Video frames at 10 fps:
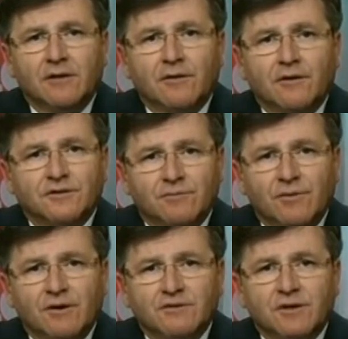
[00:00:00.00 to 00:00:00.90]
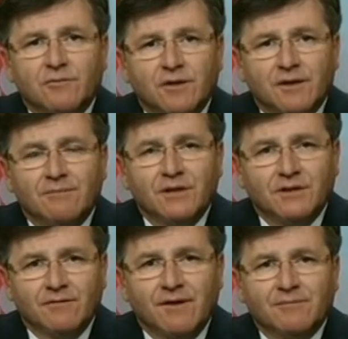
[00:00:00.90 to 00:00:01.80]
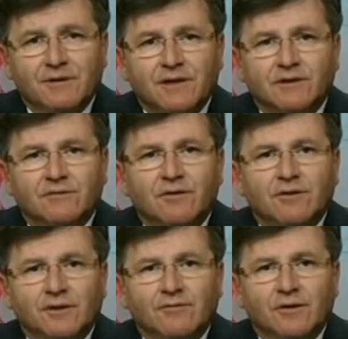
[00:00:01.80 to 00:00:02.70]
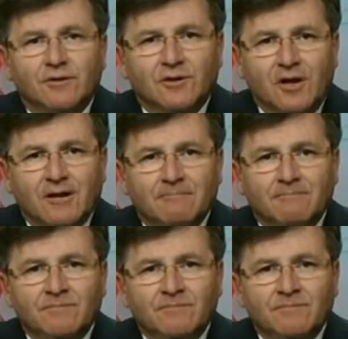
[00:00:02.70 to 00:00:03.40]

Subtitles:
Our thoughts and prayers are with him and his family at this very difficult time.